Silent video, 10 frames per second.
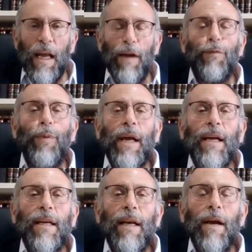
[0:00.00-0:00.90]
If we
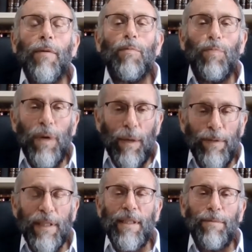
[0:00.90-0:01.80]
can be
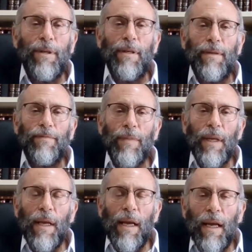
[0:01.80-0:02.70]
besimcha,
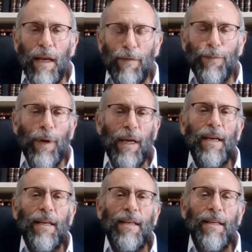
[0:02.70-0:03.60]
if we
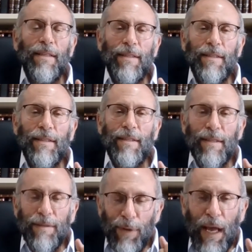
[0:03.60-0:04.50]
can
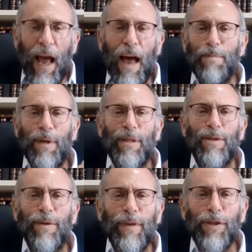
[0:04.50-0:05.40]
be happy,
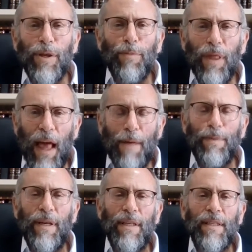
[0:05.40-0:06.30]
serve Hashem with
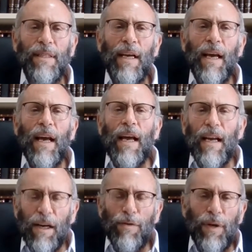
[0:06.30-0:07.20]
happiness,
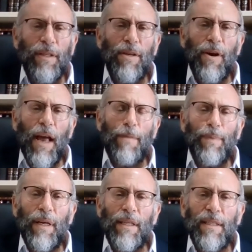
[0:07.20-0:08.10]
increase our
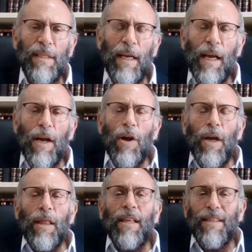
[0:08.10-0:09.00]
happiness,
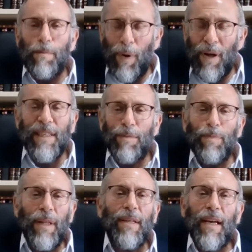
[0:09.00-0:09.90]
there's a
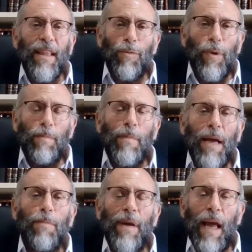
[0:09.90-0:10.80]
possibility that we
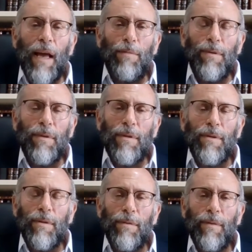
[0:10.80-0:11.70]
may be able
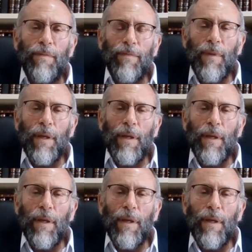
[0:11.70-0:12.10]
to